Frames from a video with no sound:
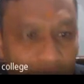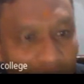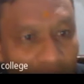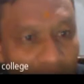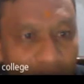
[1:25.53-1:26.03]
built
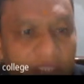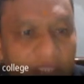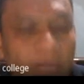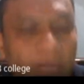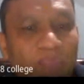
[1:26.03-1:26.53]
up is there.
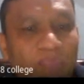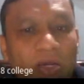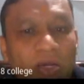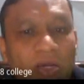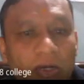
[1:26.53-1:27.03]

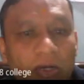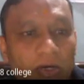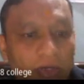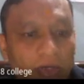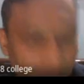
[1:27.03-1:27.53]

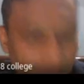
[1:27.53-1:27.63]
Uh,